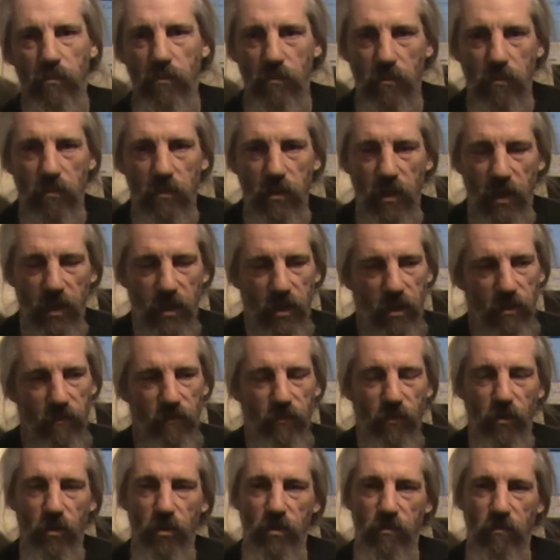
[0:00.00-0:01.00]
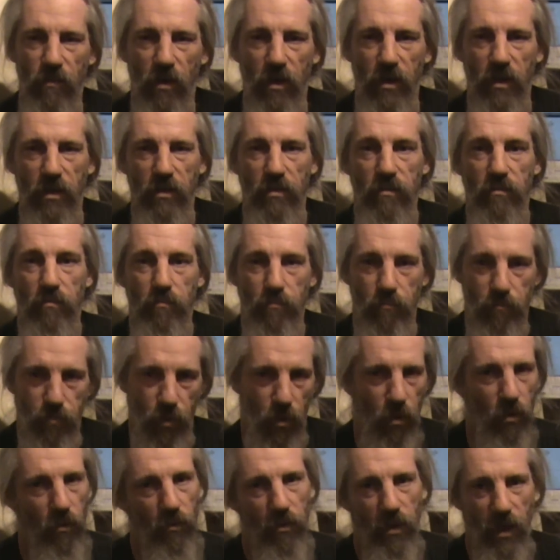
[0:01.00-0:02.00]
take your first runnings,
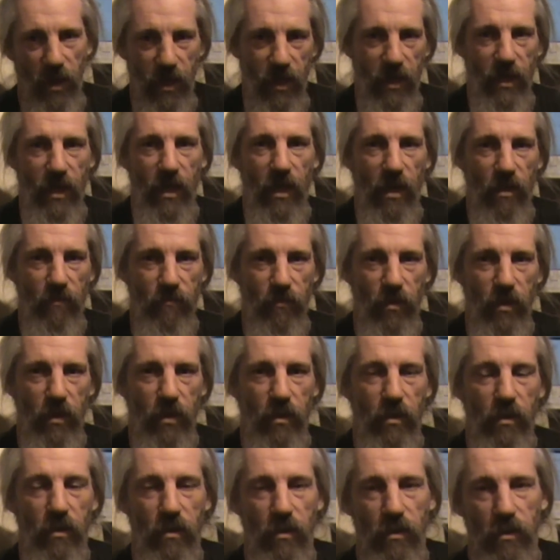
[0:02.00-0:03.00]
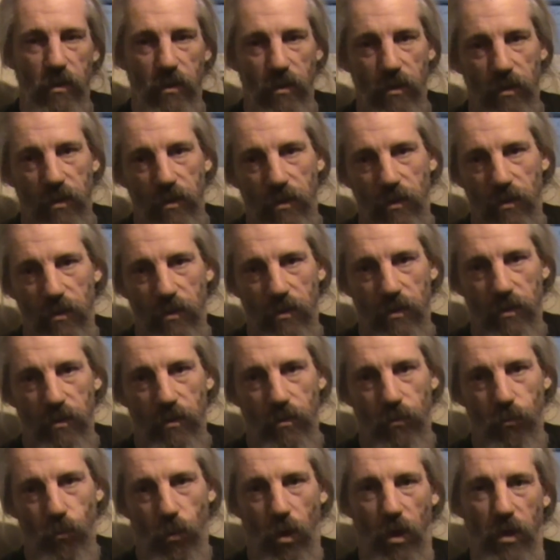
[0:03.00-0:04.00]
boil the hell out of it,
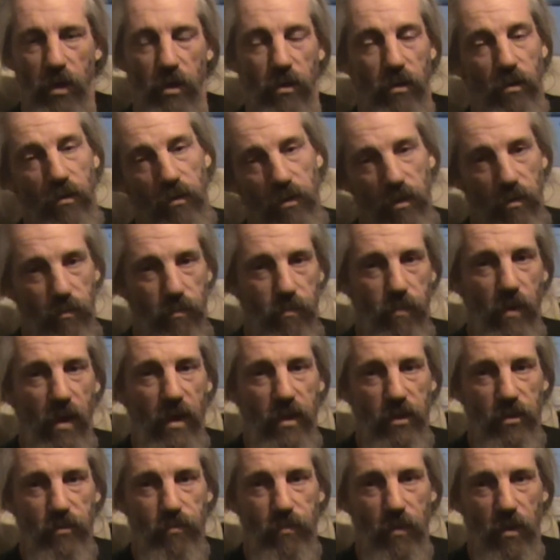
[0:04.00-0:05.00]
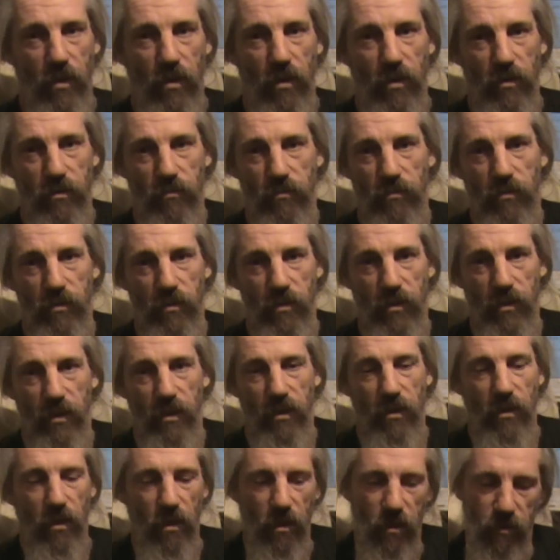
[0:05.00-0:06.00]
while you're doing your batch sparge or
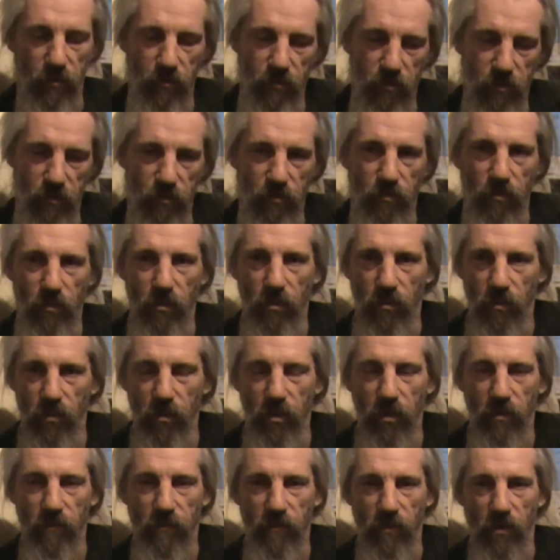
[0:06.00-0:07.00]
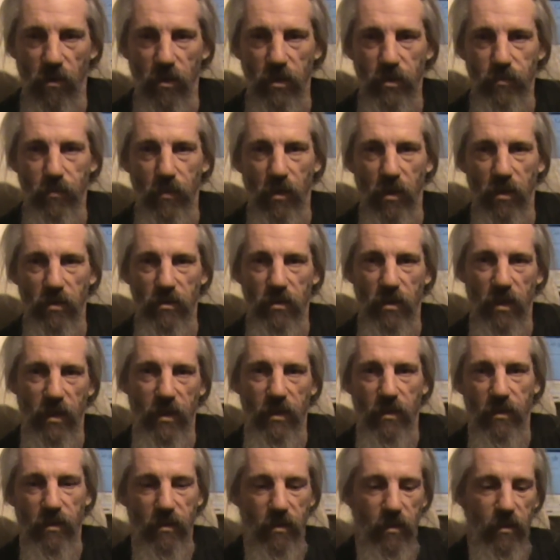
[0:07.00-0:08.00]
or your fly sparge
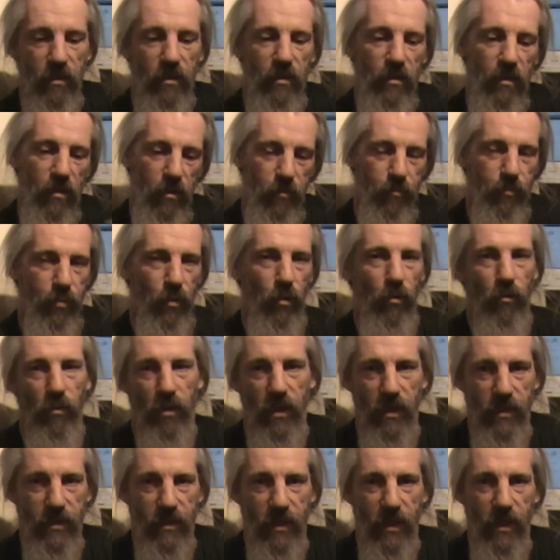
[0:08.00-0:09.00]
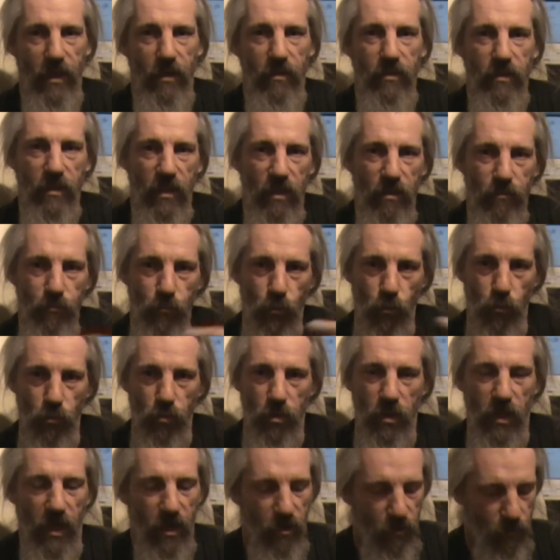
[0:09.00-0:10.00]
later, boil that down to get more
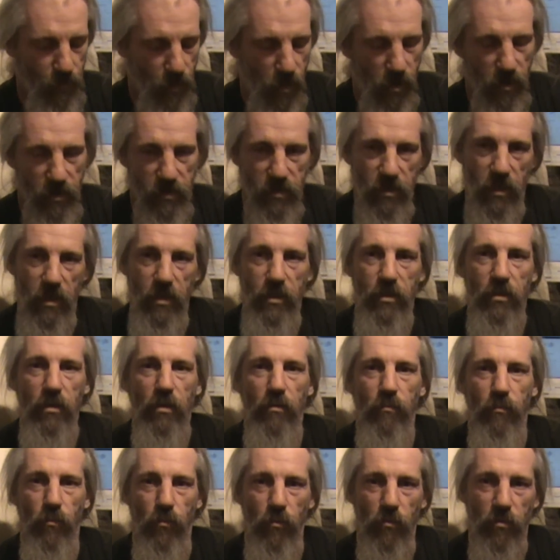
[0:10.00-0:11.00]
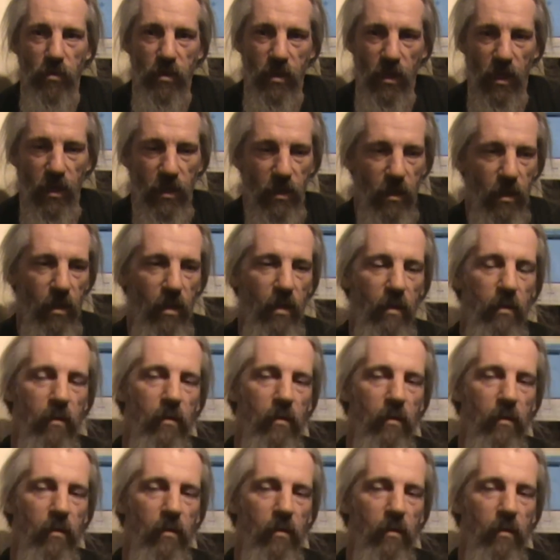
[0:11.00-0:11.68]
caramelisation, more colour.